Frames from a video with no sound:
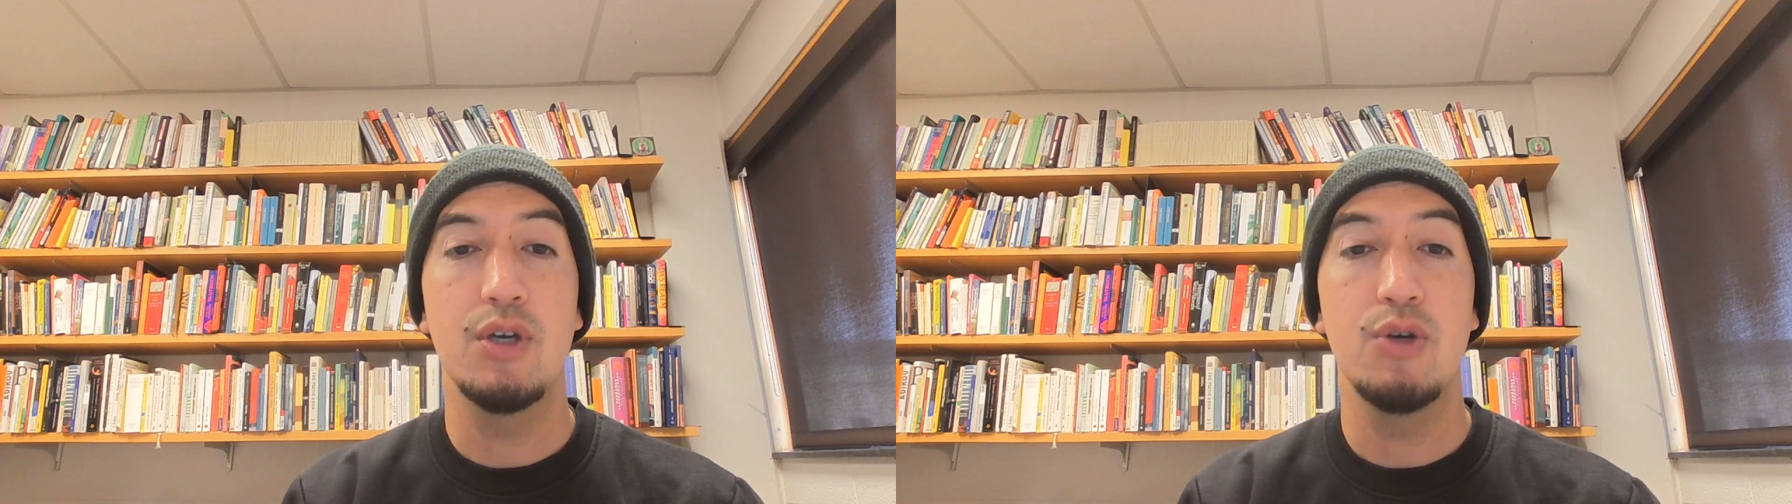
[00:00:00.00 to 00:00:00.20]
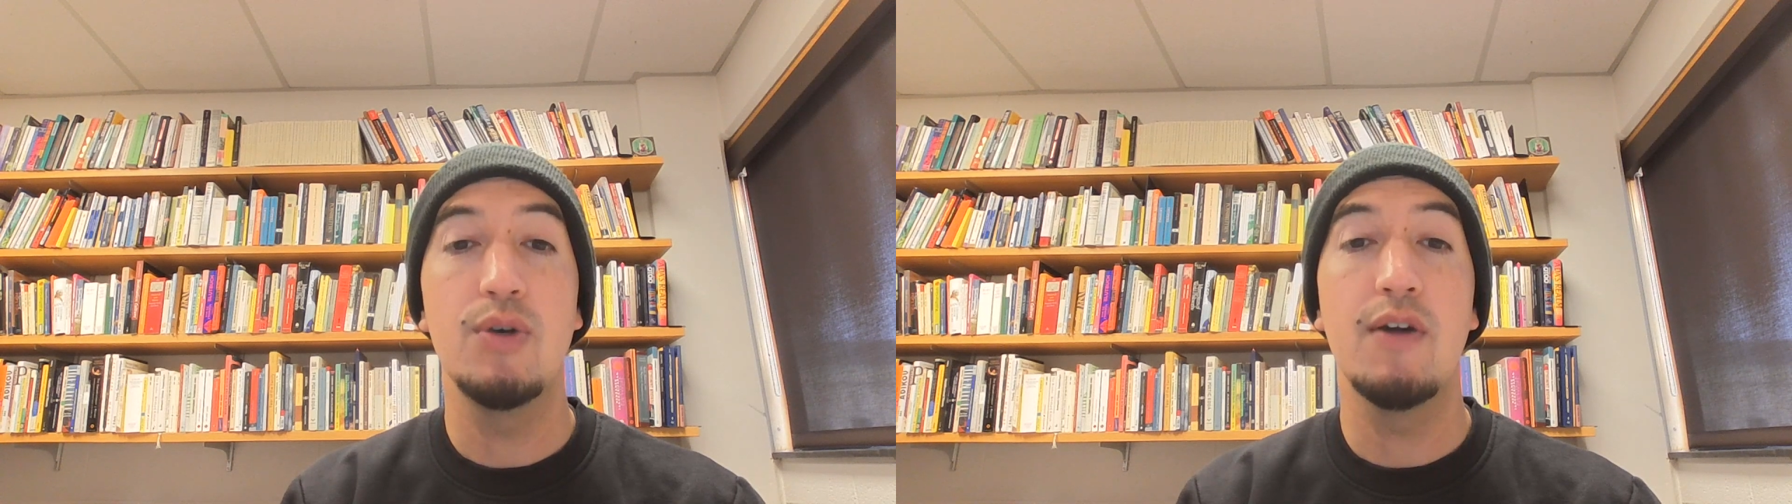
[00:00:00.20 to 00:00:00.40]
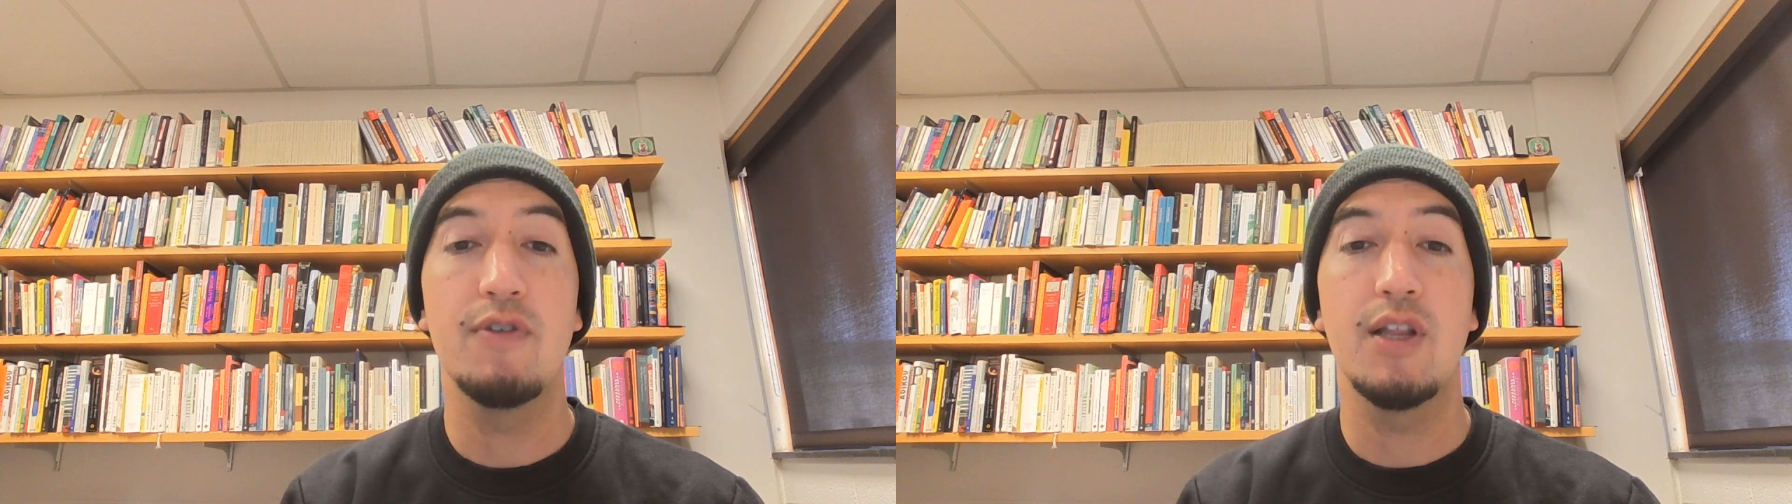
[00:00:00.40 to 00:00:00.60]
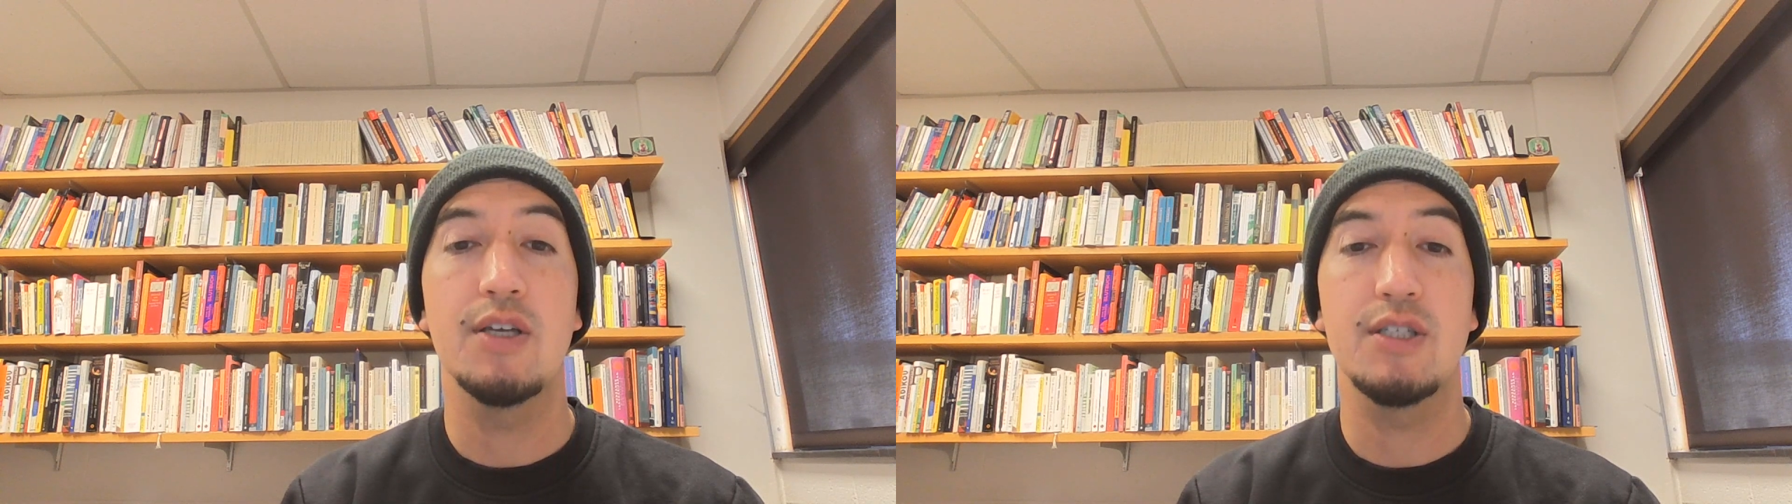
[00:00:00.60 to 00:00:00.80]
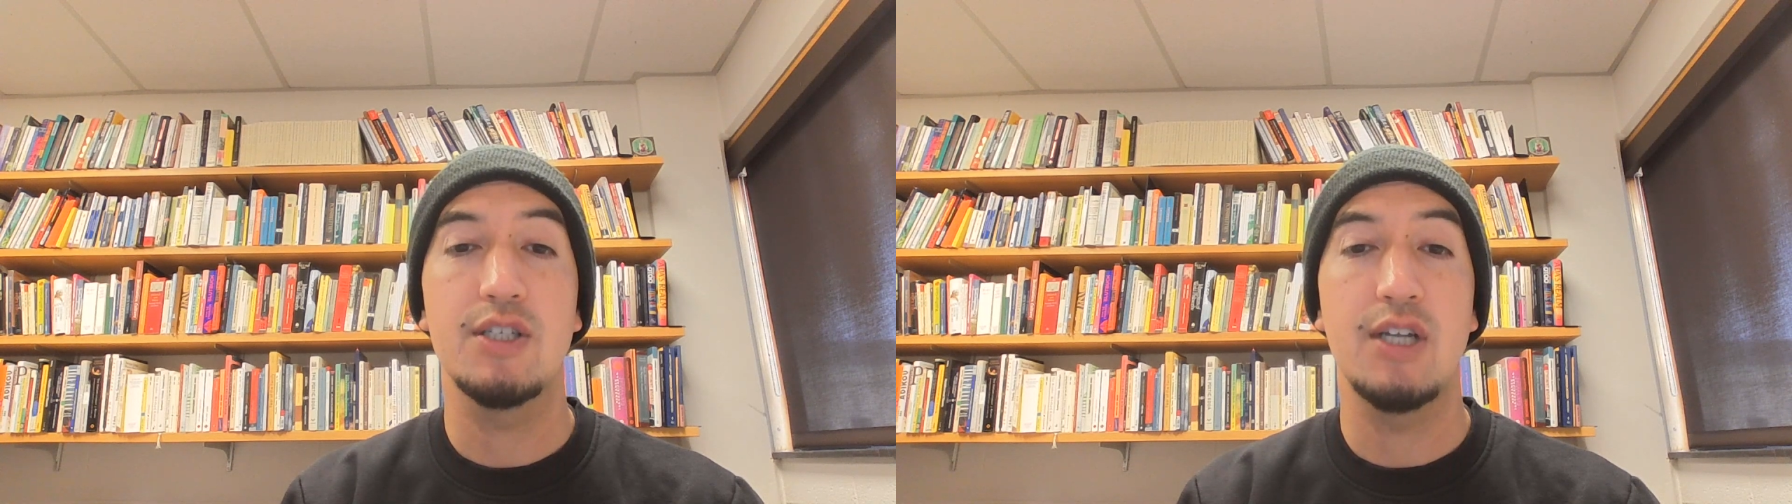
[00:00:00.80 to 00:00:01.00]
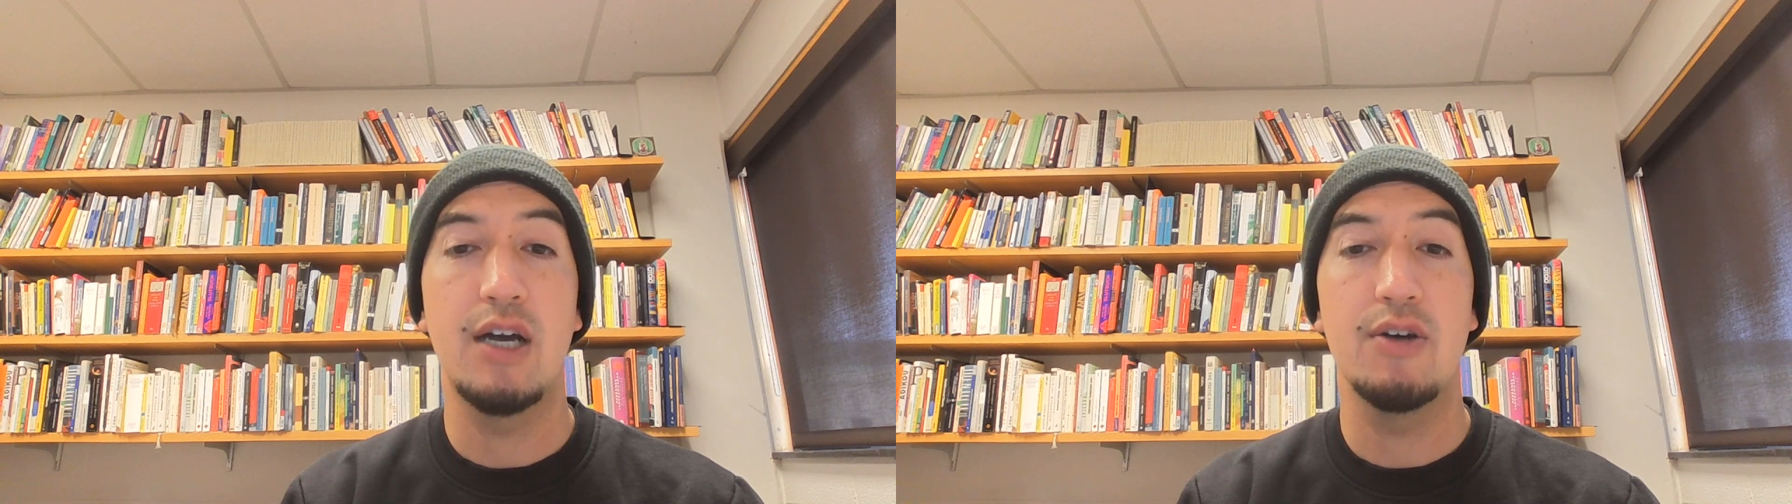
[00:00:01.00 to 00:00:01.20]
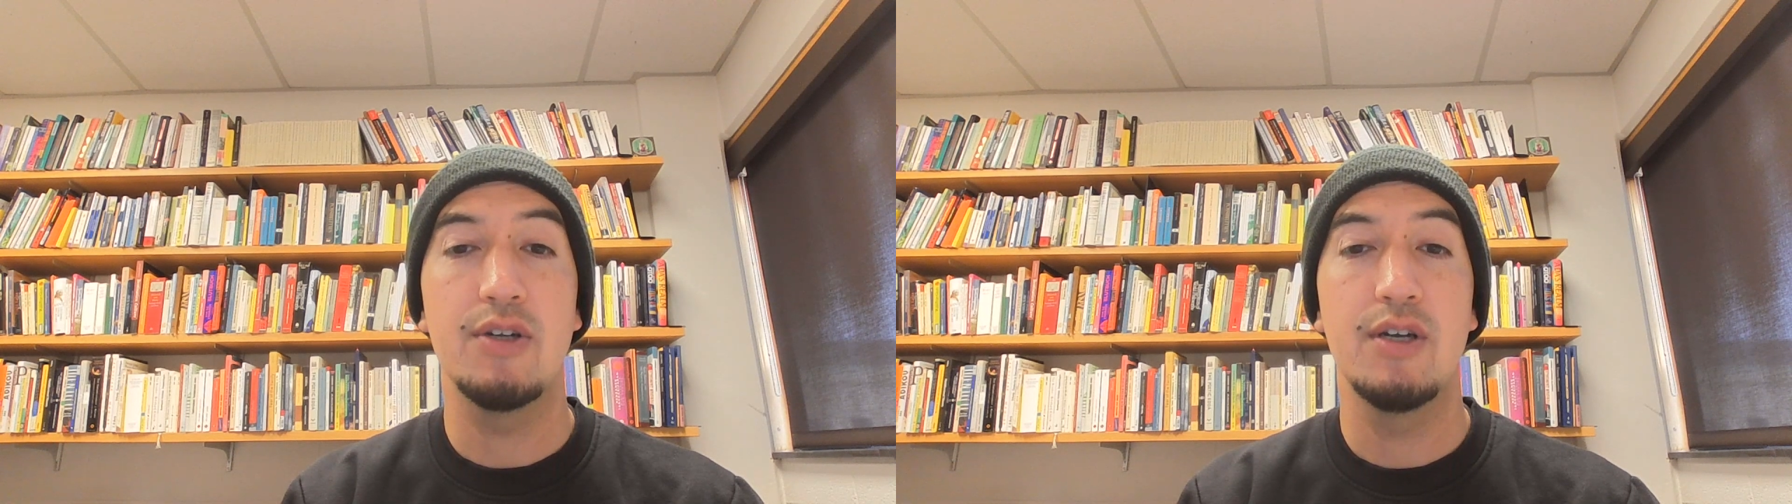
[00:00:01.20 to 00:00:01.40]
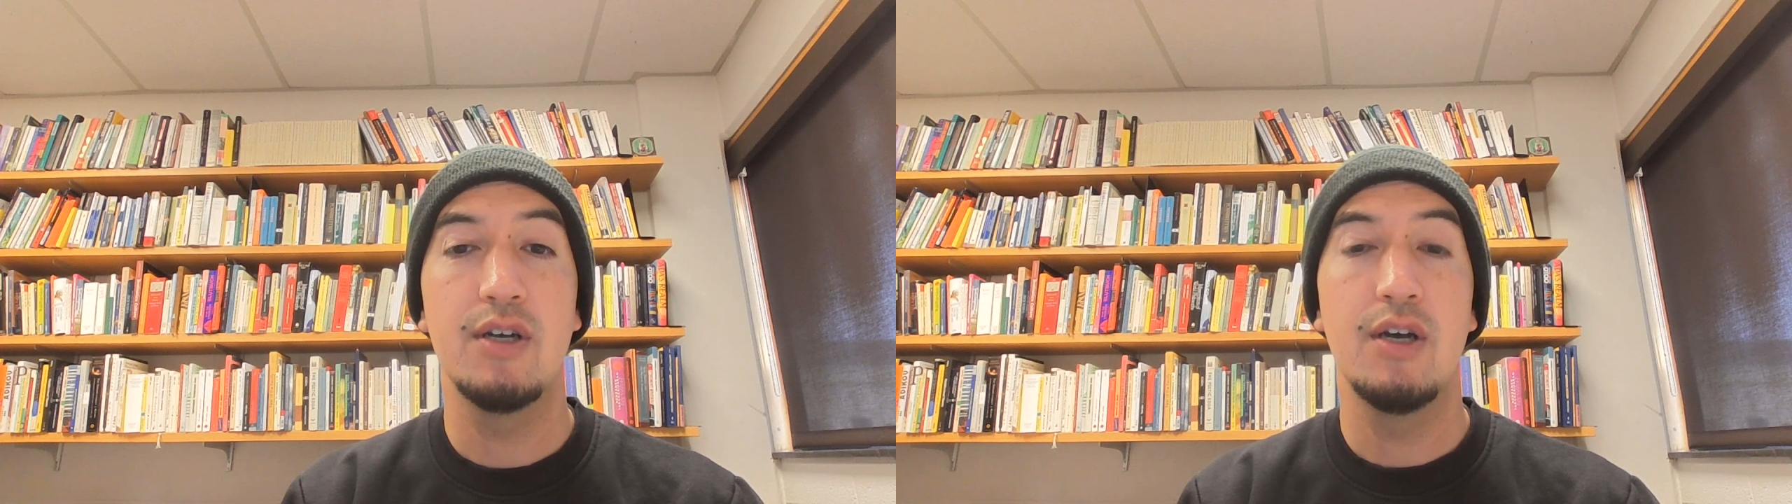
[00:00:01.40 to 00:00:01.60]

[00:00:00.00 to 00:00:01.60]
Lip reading: who never lost a child.